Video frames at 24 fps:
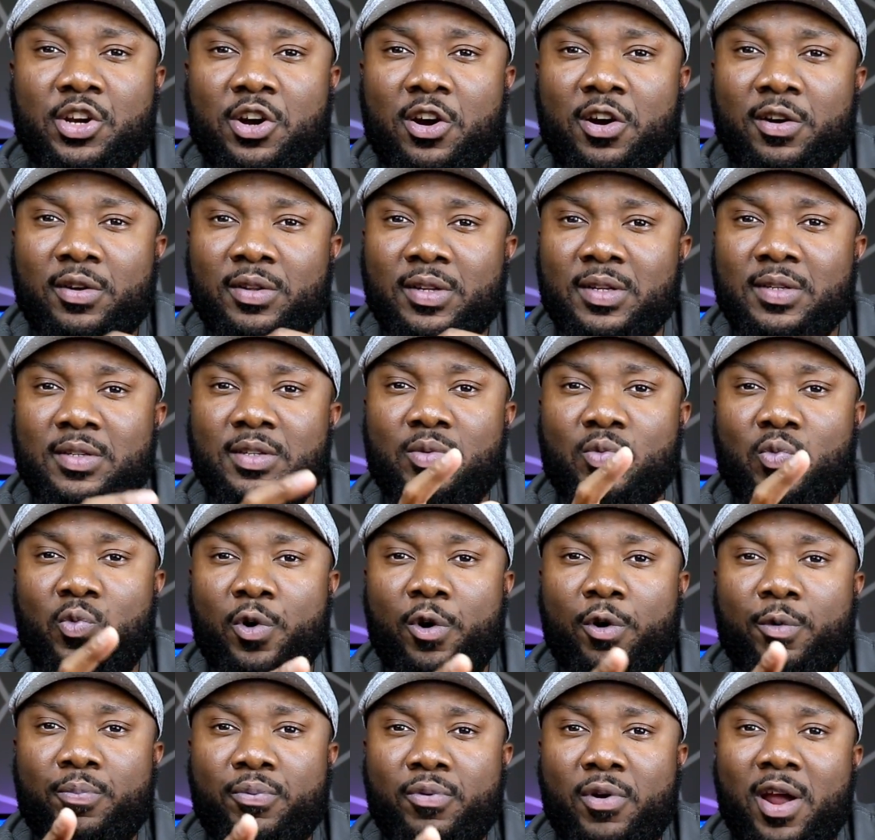card doesn't
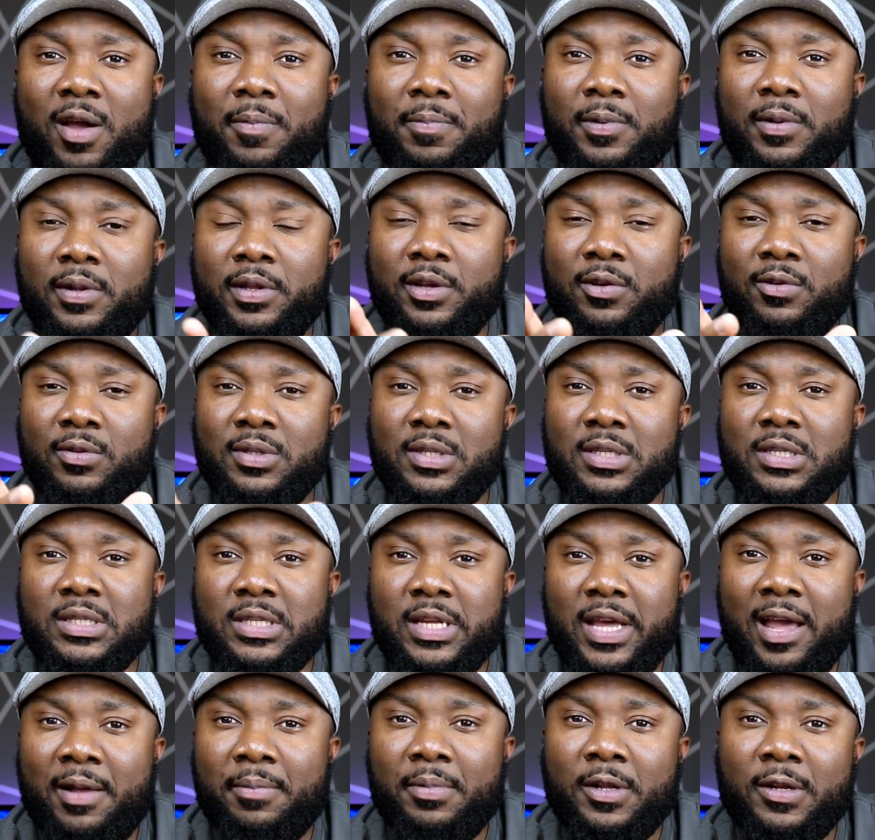work properly on this
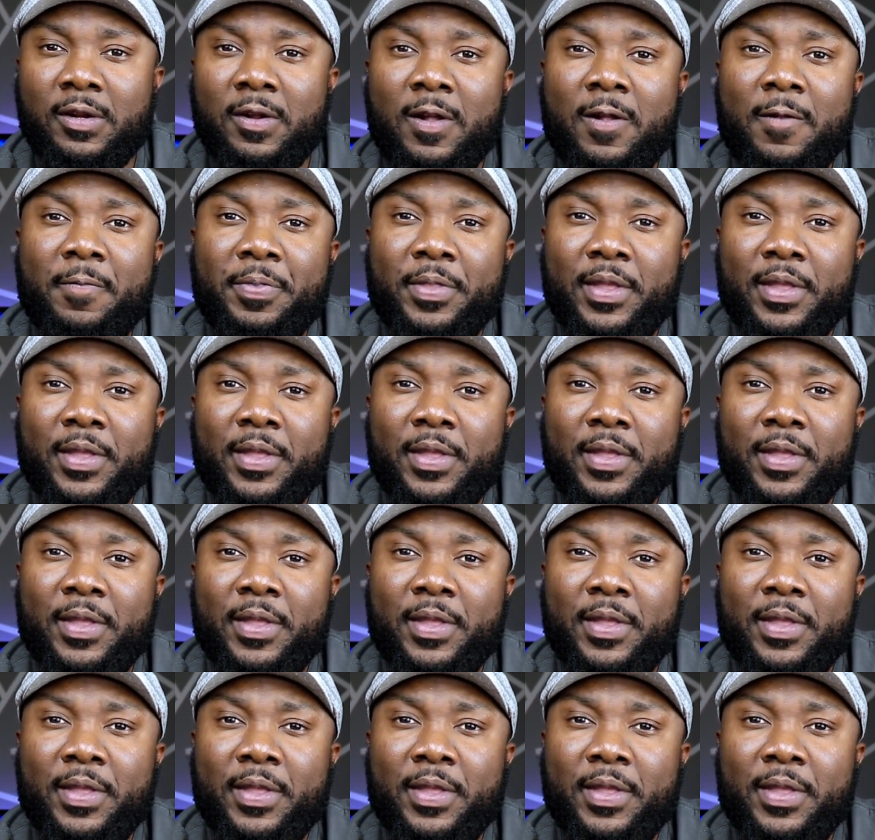tablet